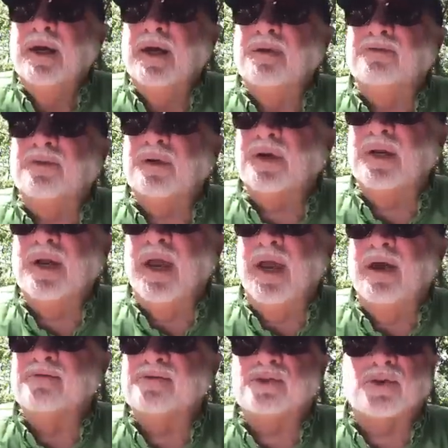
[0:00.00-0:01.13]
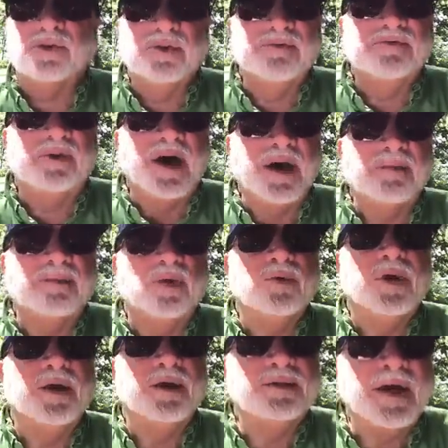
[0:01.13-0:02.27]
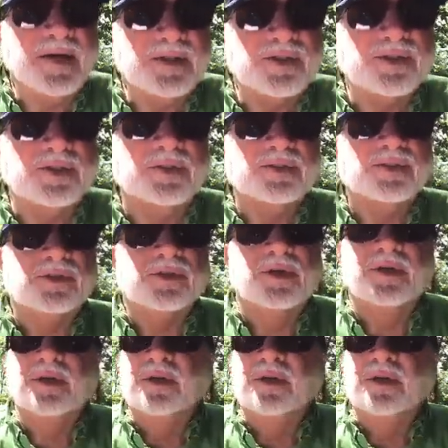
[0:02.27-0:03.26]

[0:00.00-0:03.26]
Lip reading: if we're going to have certifiable elections.